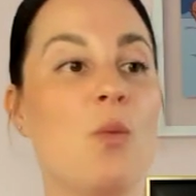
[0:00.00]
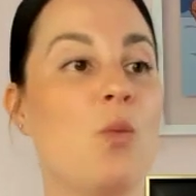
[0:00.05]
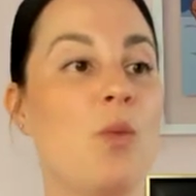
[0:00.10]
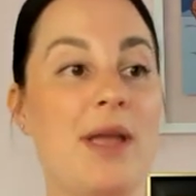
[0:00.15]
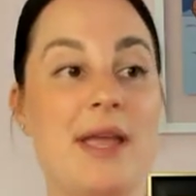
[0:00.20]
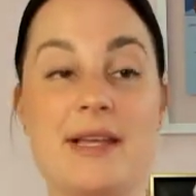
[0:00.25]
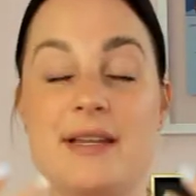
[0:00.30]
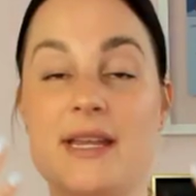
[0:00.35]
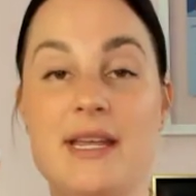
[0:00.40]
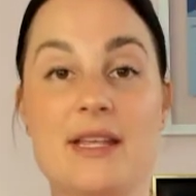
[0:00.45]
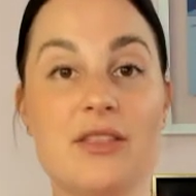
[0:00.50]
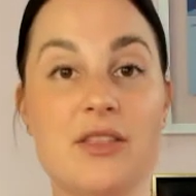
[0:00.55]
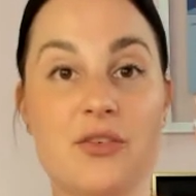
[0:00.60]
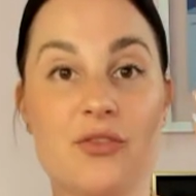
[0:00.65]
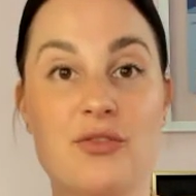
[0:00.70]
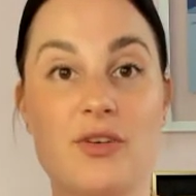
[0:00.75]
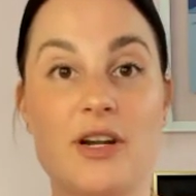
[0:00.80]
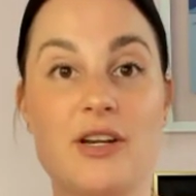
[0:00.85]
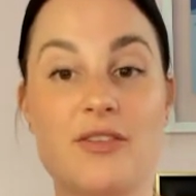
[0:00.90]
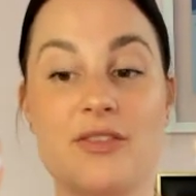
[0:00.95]
it in the
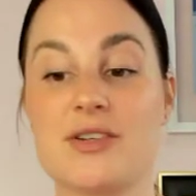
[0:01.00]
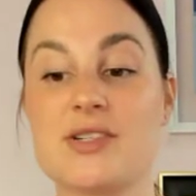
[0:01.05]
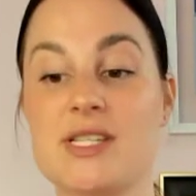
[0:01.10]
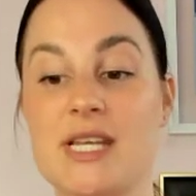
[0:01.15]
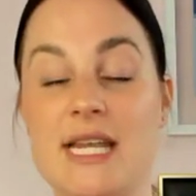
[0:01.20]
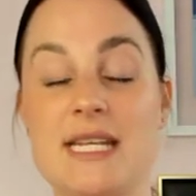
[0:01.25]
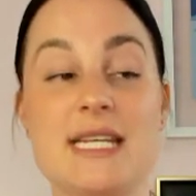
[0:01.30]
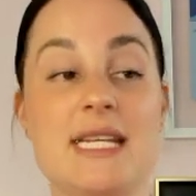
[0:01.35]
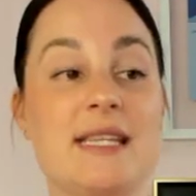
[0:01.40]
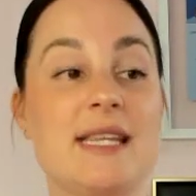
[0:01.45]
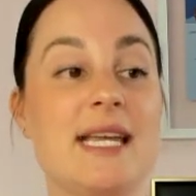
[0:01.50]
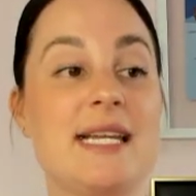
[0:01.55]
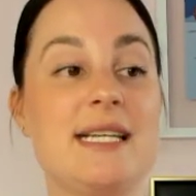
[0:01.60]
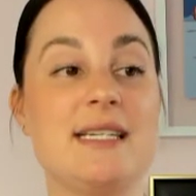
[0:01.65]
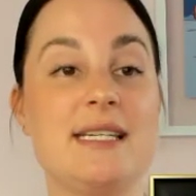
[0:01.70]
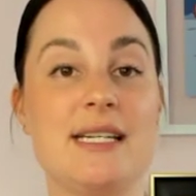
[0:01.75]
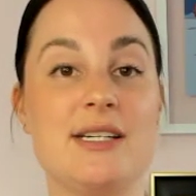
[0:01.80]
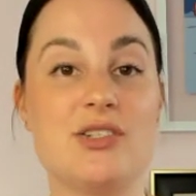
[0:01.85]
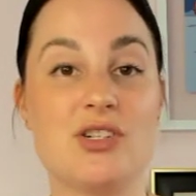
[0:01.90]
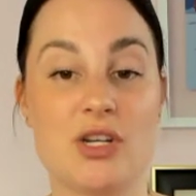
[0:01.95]
front of their psyche, they
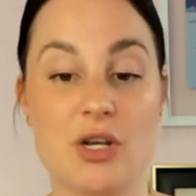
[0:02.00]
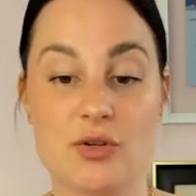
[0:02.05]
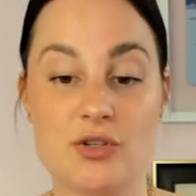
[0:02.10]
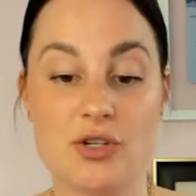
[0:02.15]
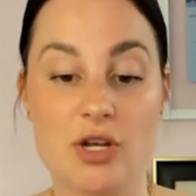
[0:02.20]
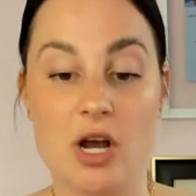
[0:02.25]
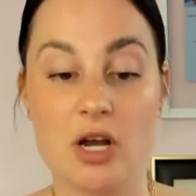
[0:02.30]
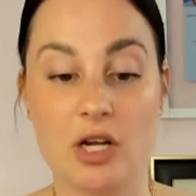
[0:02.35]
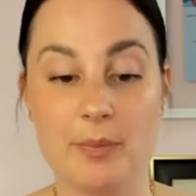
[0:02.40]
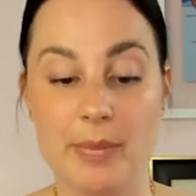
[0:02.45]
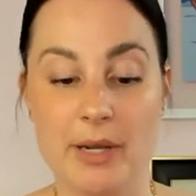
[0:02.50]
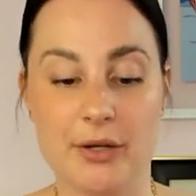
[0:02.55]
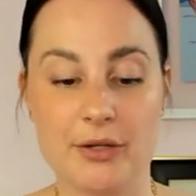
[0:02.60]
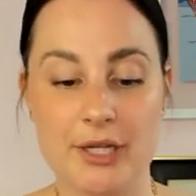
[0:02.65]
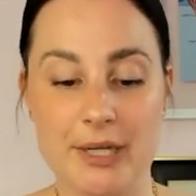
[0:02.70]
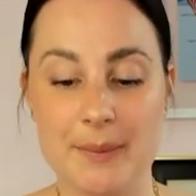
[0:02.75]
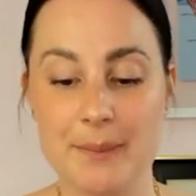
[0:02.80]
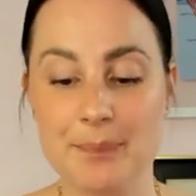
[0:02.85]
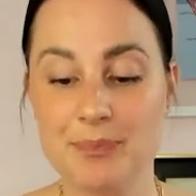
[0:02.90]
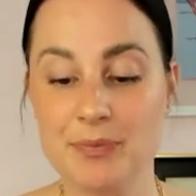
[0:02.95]
need to go talk about
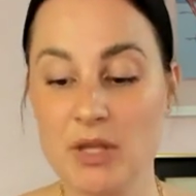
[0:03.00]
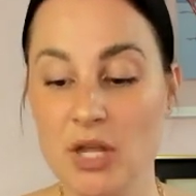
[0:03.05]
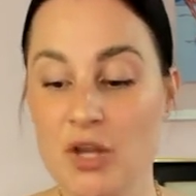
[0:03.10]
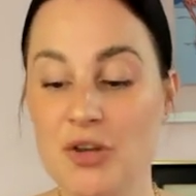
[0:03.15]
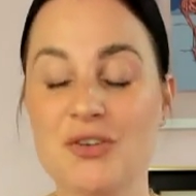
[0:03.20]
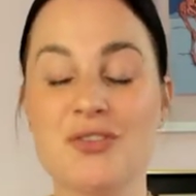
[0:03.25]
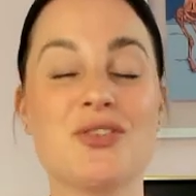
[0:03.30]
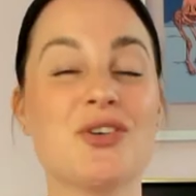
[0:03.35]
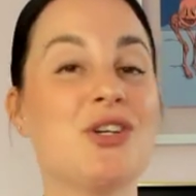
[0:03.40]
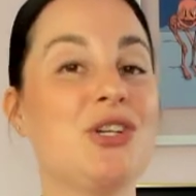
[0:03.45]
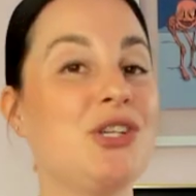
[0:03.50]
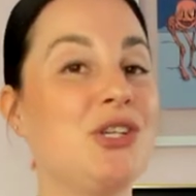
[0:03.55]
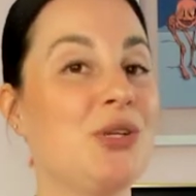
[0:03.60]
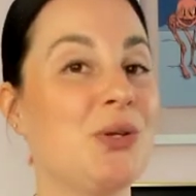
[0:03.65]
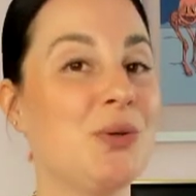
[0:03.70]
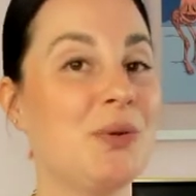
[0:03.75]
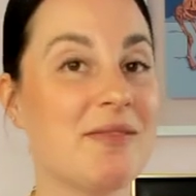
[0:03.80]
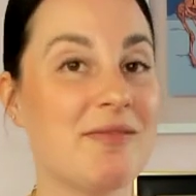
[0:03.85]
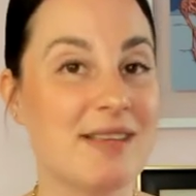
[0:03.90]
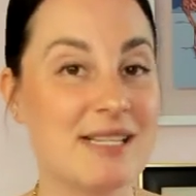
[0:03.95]
it. For
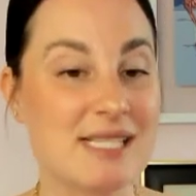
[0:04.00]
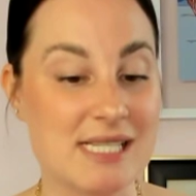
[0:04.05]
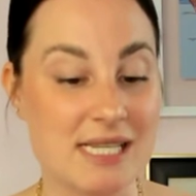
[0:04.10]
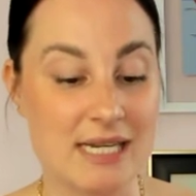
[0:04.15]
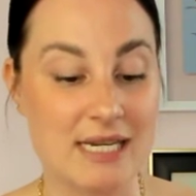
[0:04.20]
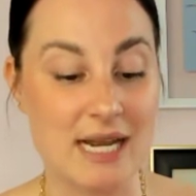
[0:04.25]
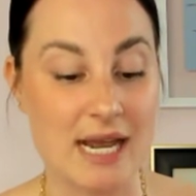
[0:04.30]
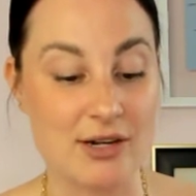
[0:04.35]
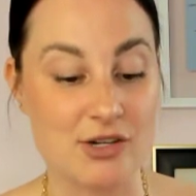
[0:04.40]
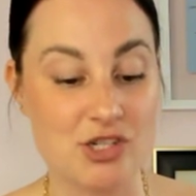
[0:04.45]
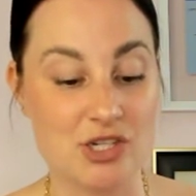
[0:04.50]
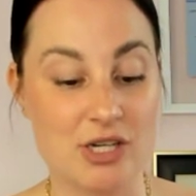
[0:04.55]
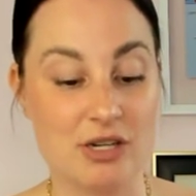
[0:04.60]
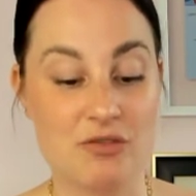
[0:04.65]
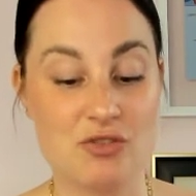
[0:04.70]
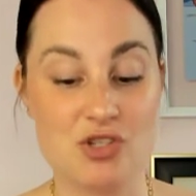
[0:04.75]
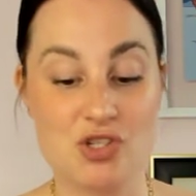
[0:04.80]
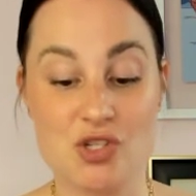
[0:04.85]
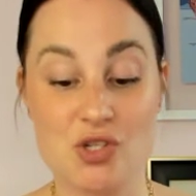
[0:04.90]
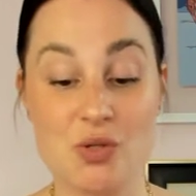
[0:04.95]
you in this
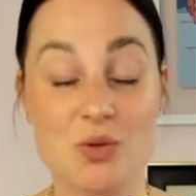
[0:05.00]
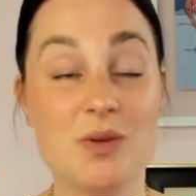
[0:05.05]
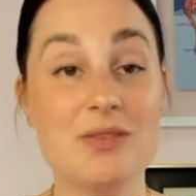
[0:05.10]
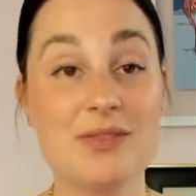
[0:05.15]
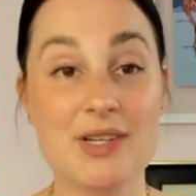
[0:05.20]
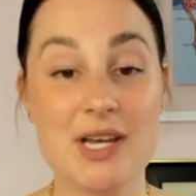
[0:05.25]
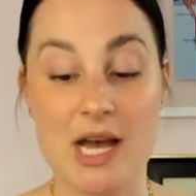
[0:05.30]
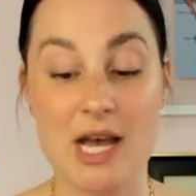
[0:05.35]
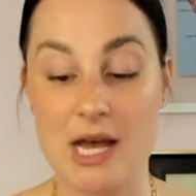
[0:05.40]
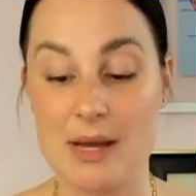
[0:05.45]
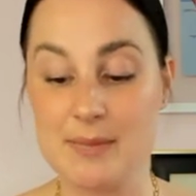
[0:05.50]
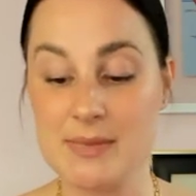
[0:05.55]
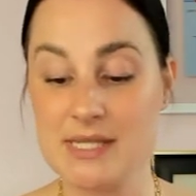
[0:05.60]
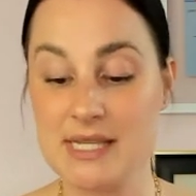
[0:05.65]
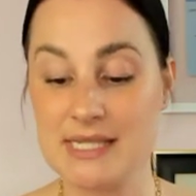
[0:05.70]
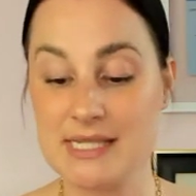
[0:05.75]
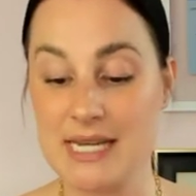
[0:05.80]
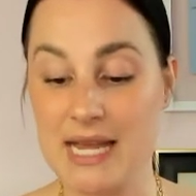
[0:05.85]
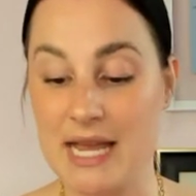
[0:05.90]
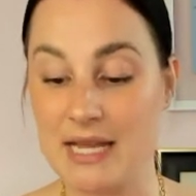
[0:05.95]
connection, Two of Cups,
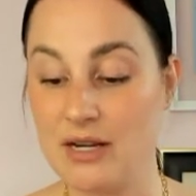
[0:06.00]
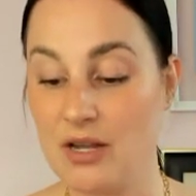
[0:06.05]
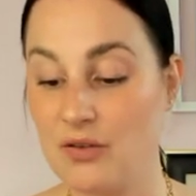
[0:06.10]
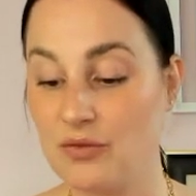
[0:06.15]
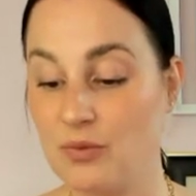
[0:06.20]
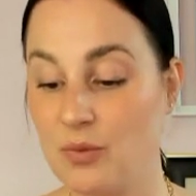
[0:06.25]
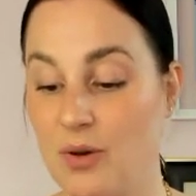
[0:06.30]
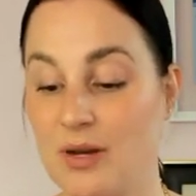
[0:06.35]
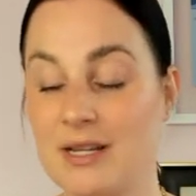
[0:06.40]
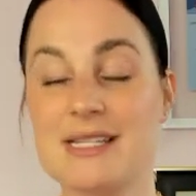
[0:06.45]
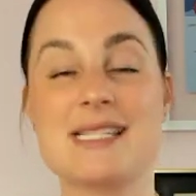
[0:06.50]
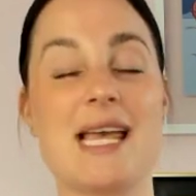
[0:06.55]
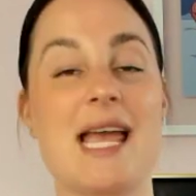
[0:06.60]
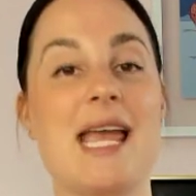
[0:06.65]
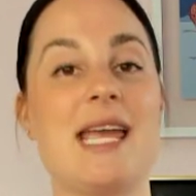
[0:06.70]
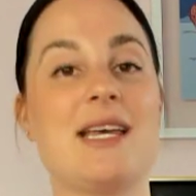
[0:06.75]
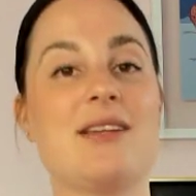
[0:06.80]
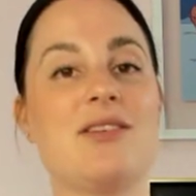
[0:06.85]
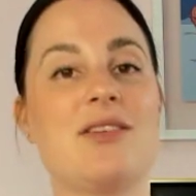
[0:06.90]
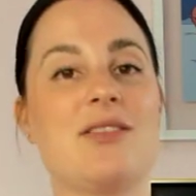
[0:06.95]
10 of Wands,
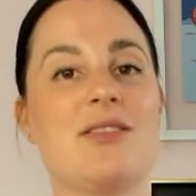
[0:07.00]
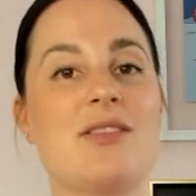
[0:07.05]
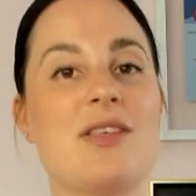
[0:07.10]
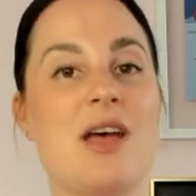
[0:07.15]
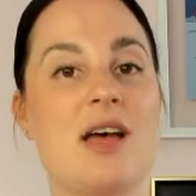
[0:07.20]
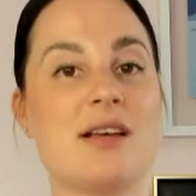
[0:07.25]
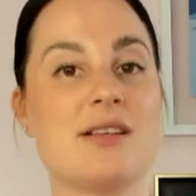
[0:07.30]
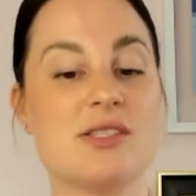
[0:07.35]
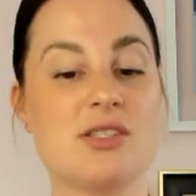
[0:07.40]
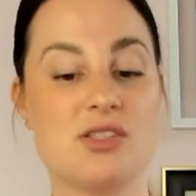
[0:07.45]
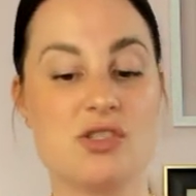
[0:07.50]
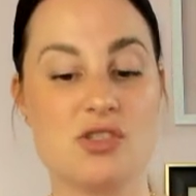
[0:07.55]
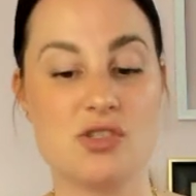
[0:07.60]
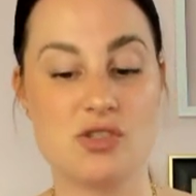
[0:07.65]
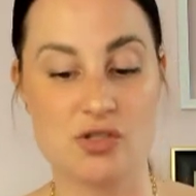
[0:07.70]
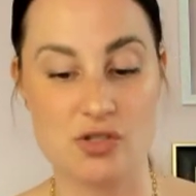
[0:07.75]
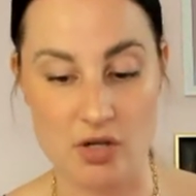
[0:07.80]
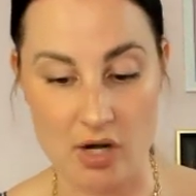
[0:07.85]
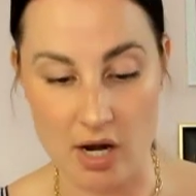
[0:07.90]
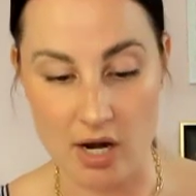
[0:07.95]
and the
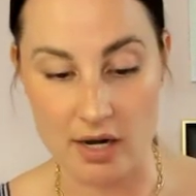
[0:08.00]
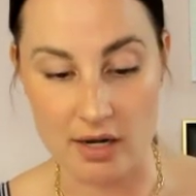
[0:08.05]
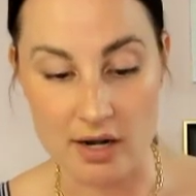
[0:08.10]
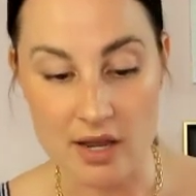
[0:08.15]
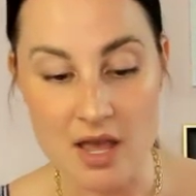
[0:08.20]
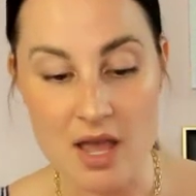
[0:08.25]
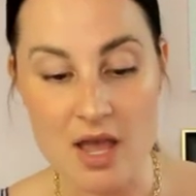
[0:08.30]
Star.